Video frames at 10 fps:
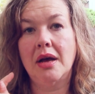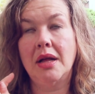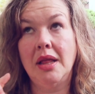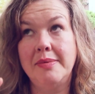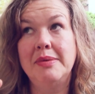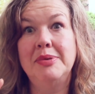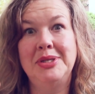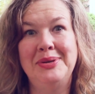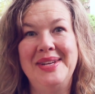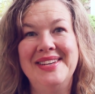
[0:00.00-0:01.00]
climbing
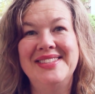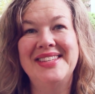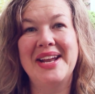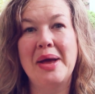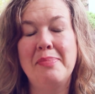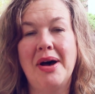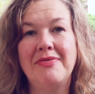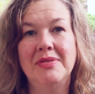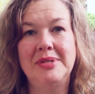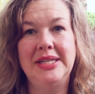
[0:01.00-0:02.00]
petunias that I bought
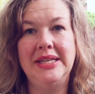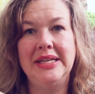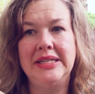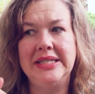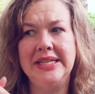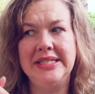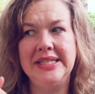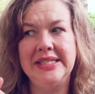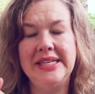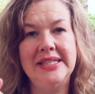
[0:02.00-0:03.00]
from
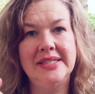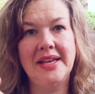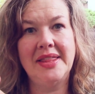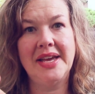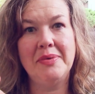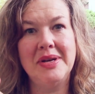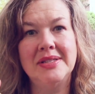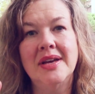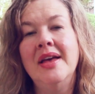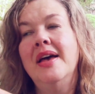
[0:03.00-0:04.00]
TNT Seeds, I think it was.